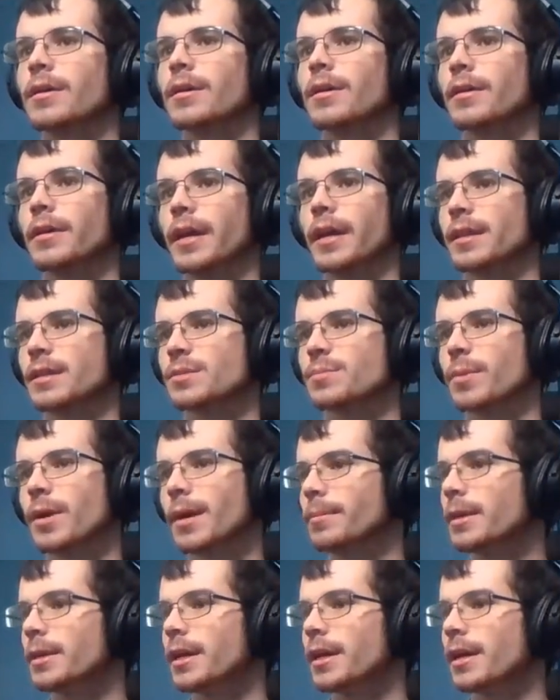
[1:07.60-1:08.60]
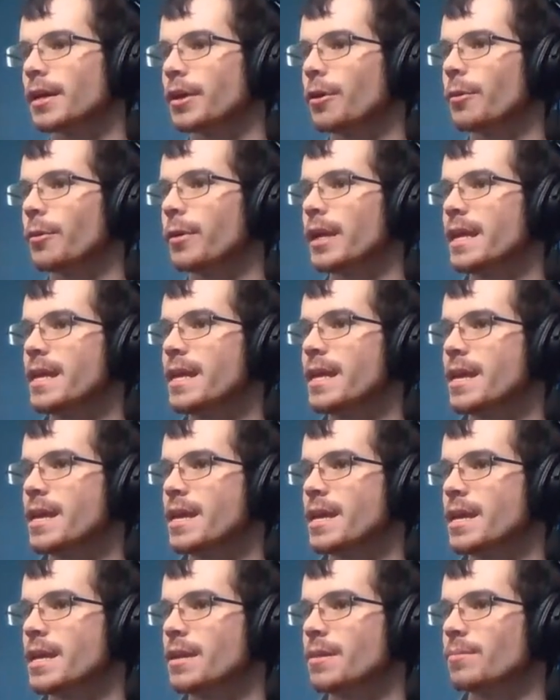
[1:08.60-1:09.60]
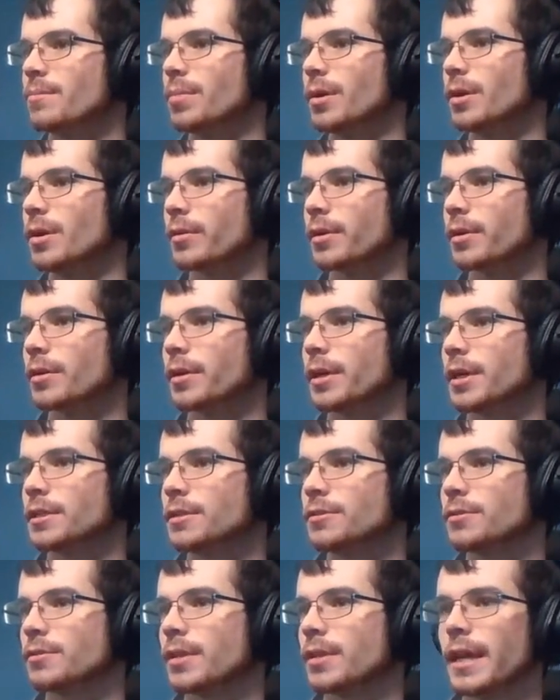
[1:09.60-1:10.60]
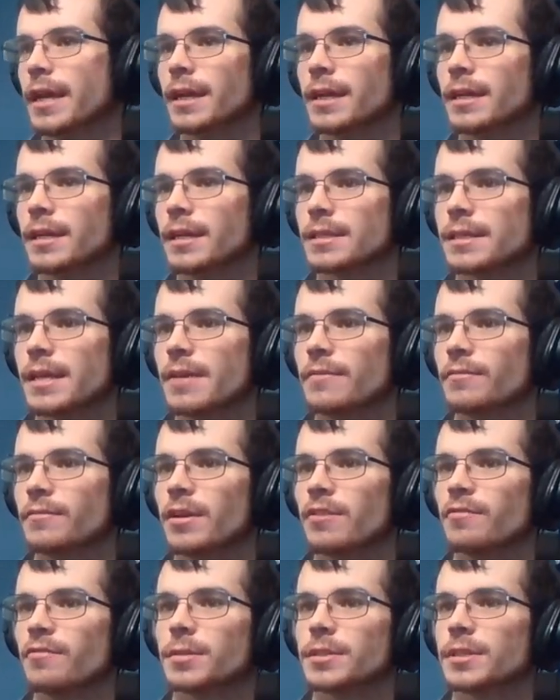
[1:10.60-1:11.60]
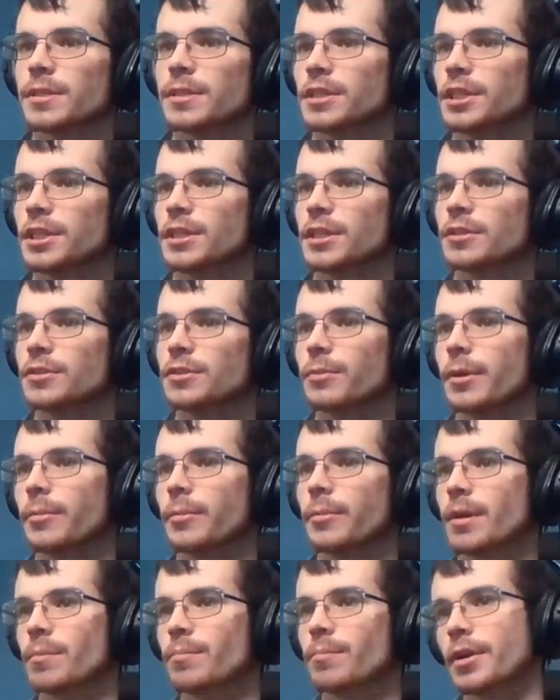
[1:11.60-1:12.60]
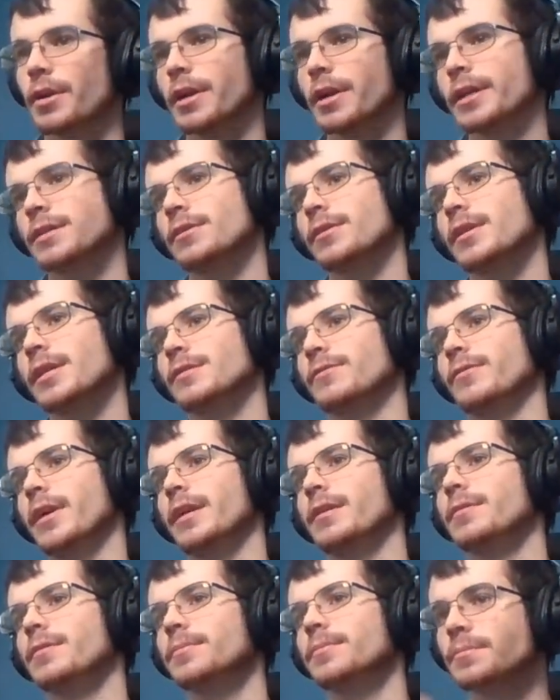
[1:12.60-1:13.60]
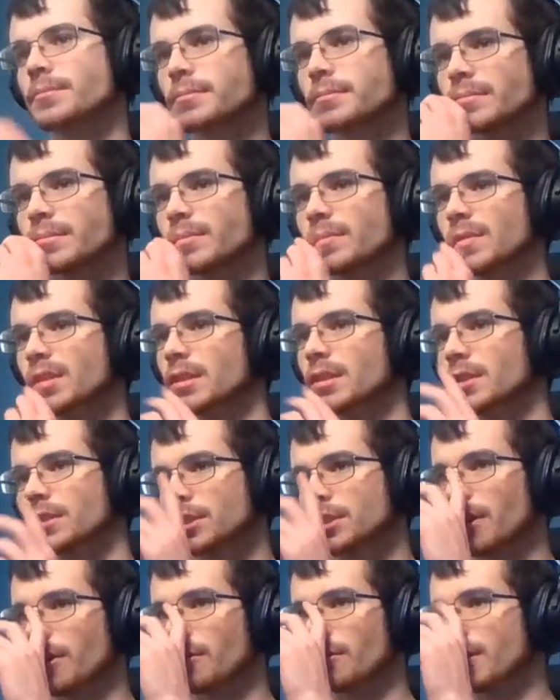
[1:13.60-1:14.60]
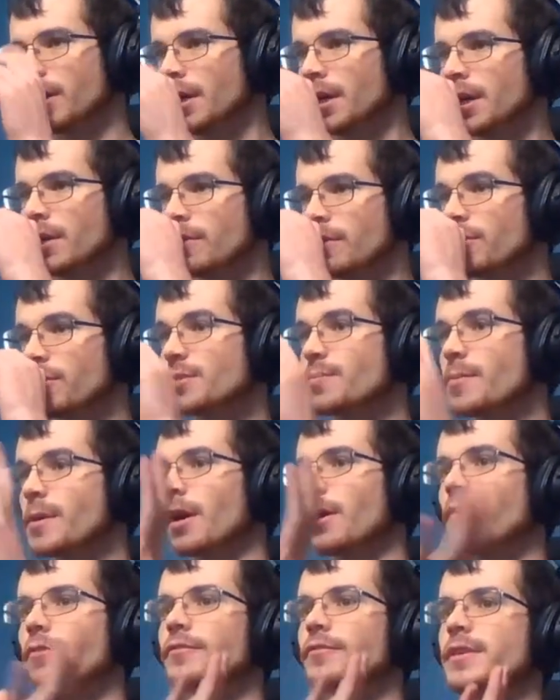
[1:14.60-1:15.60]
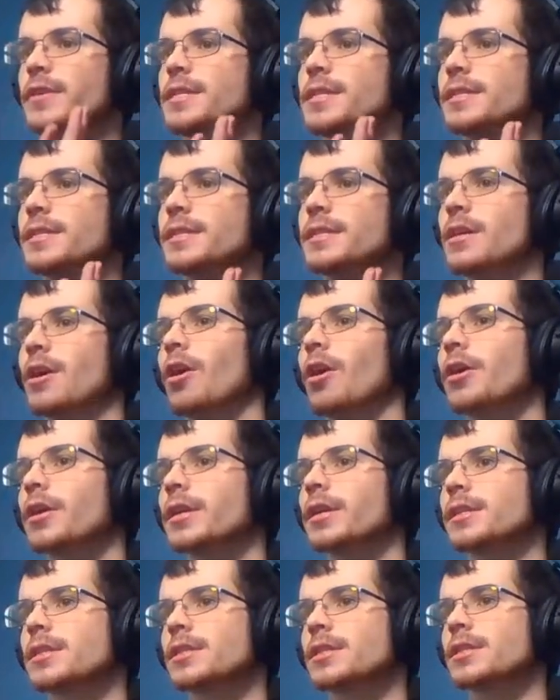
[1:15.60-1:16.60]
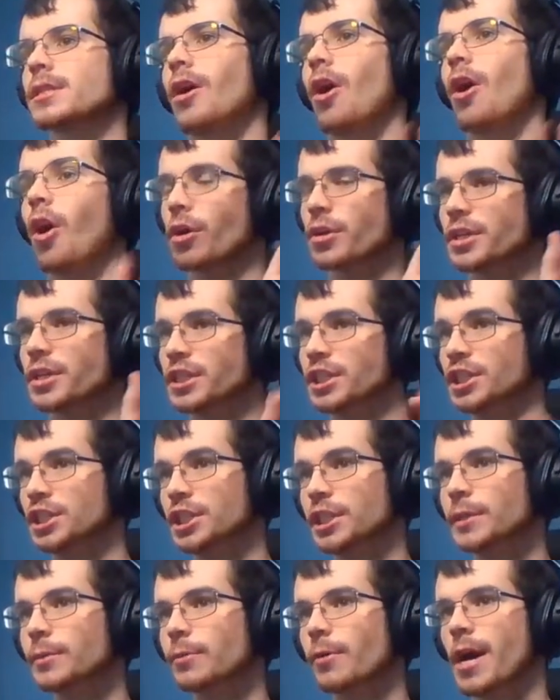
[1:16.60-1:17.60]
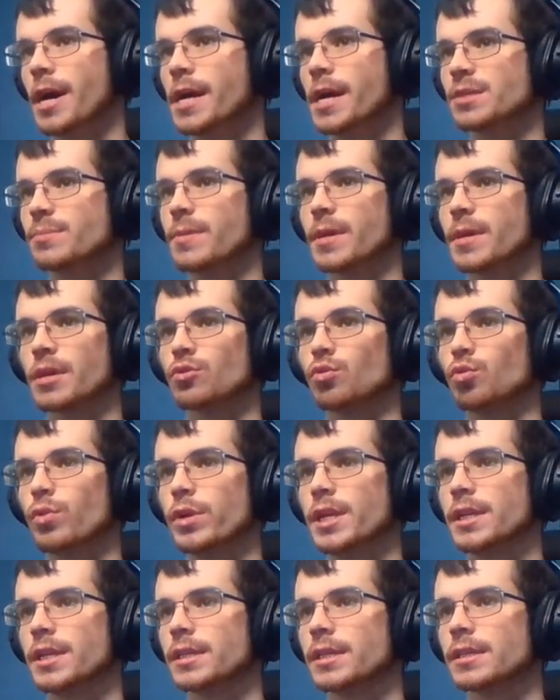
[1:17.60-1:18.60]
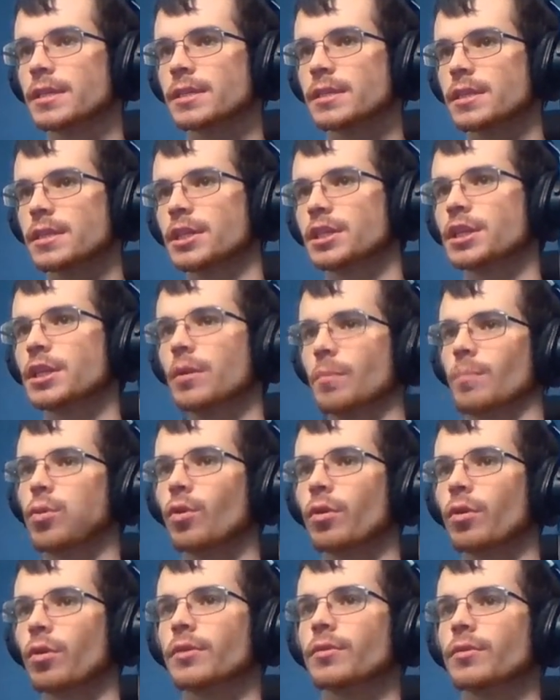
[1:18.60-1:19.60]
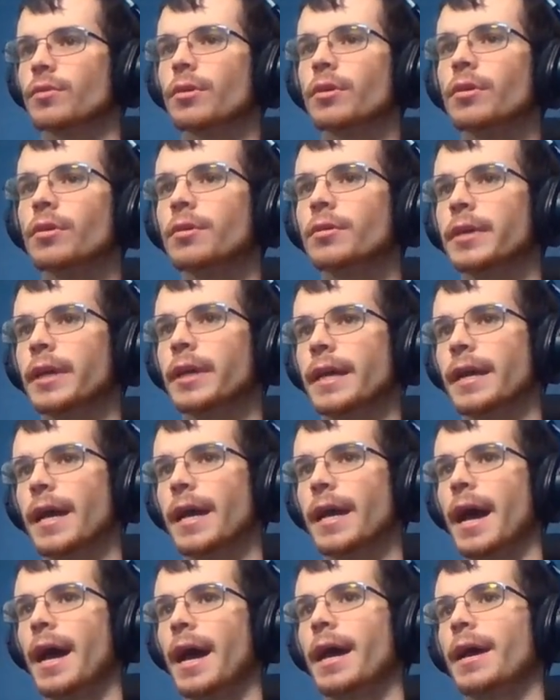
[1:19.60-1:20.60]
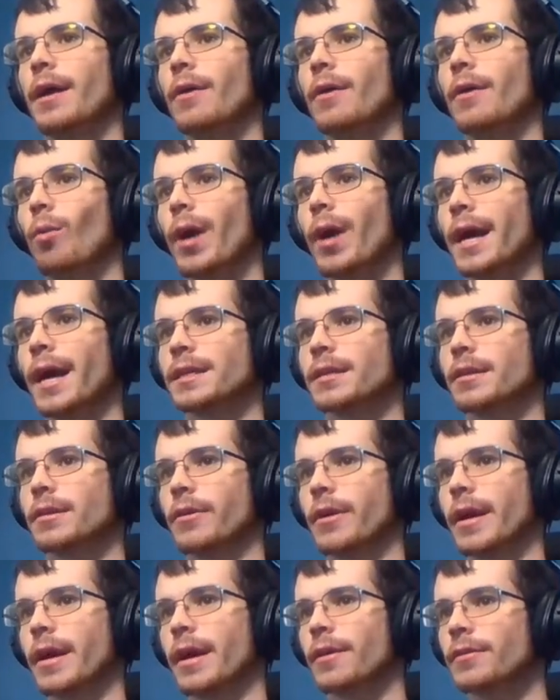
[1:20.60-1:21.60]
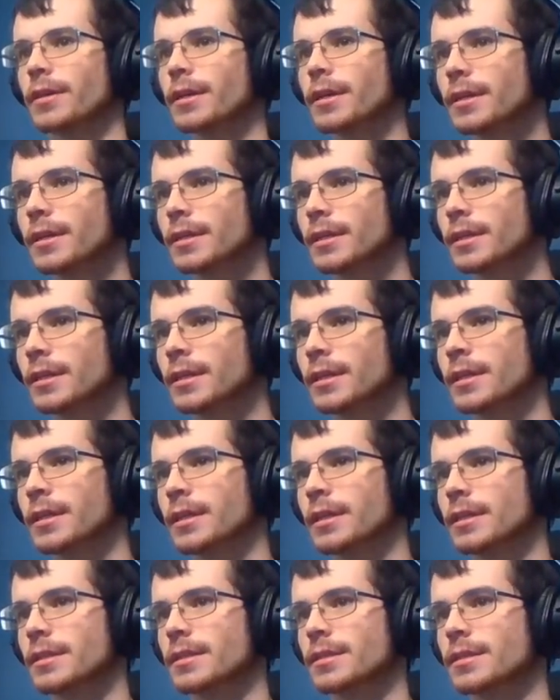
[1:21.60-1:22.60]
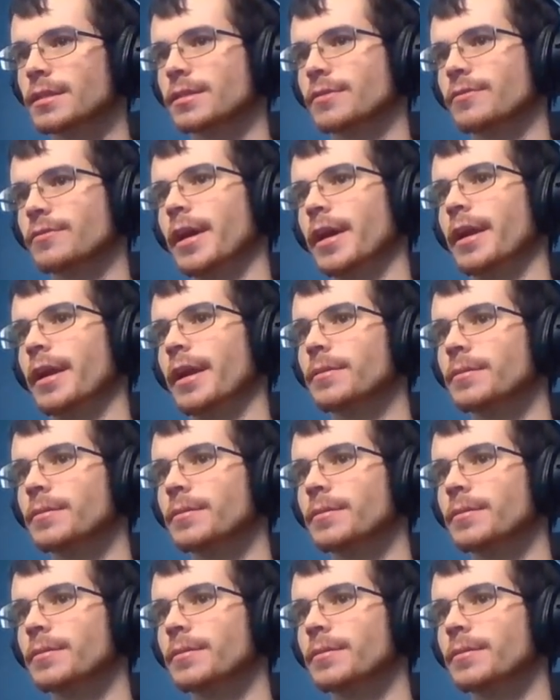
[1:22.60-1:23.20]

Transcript: Okay, that's probably not going in, but we're going to land in a safe enough position to where we can birdie, so that's fine. So, Frisbee Golf is the hardest RNG-wise because wind is such an important role, and I whacked the ground. This is fine.